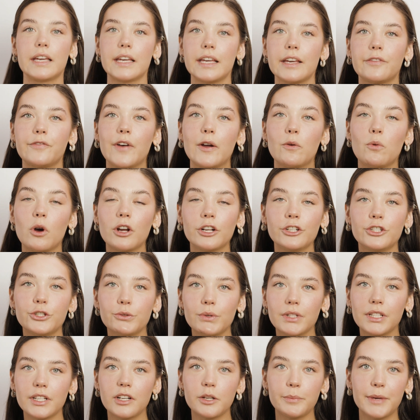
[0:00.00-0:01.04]
If I want to
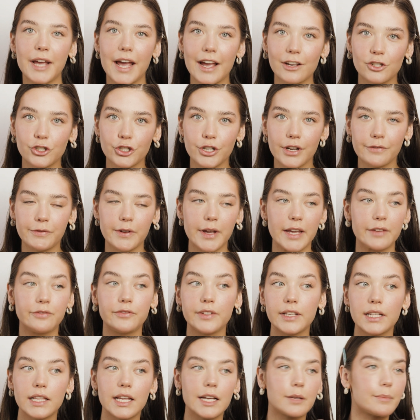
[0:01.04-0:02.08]
do a little bit extra, if I
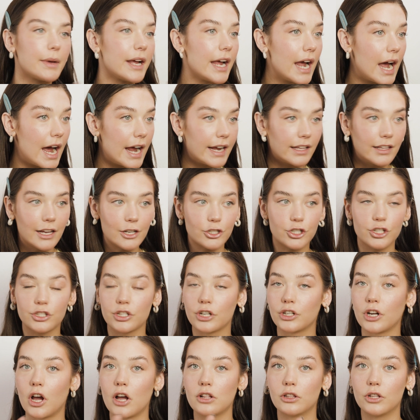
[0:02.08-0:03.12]
feel like my eyelashes
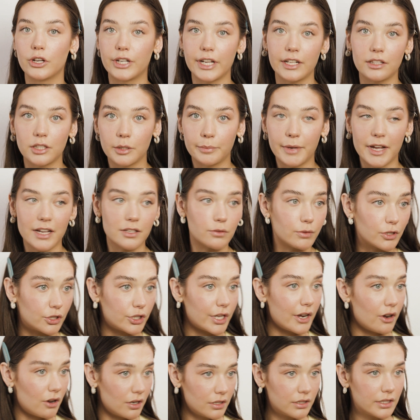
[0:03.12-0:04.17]
are not looking their best, which
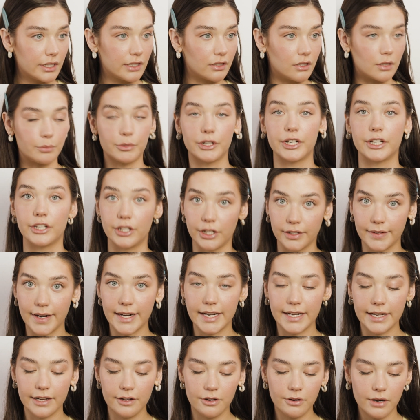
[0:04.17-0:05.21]
they honestly look pretty good
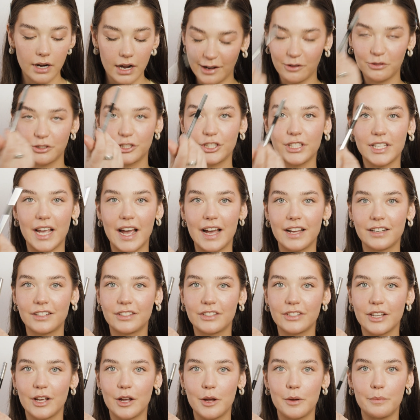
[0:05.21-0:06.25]
right now, I will just add
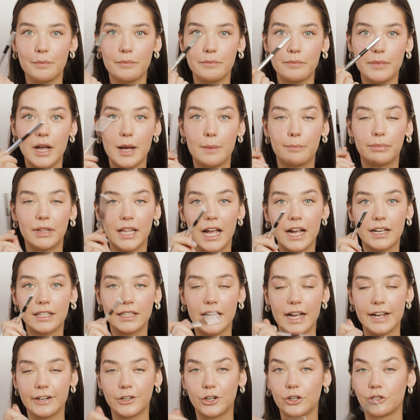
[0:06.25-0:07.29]
some black
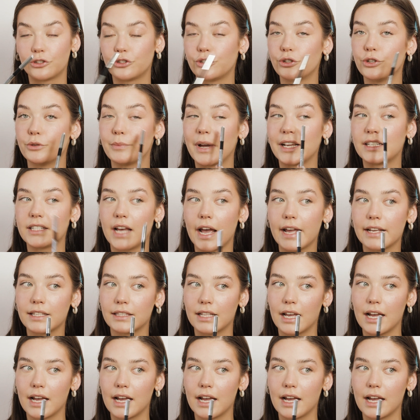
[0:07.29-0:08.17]
liner to my tight